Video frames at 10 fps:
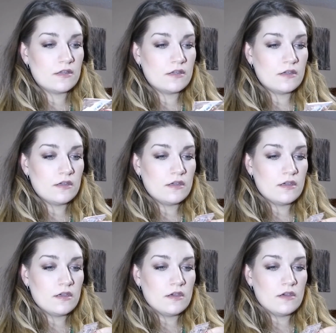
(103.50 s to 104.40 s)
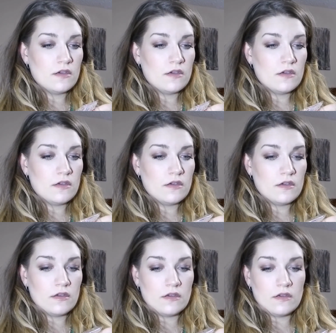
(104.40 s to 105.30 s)

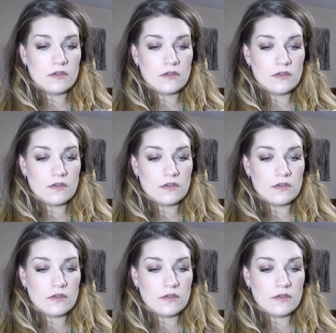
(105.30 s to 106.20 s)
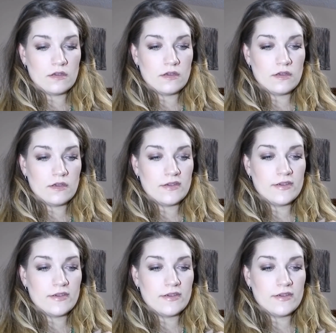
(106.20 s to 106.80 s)
Nobody speaks.